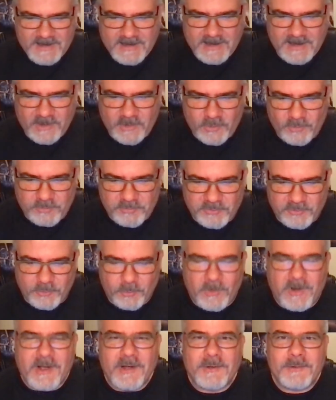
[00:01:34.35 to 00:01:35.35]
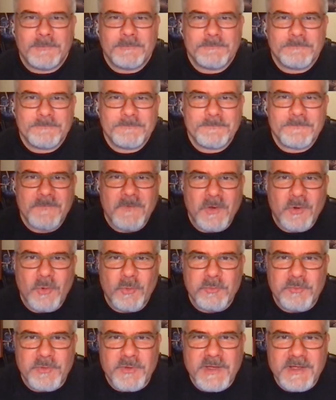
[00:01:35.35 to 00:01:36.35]
I hope you're well. I
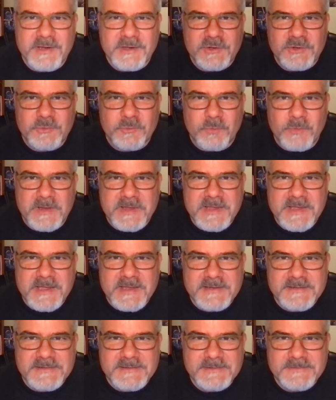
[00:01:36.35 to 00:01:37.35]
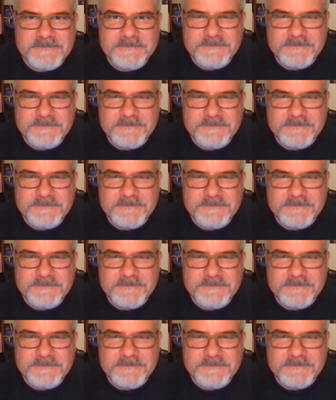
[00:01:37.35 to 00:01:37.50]
hope you had a good weekend.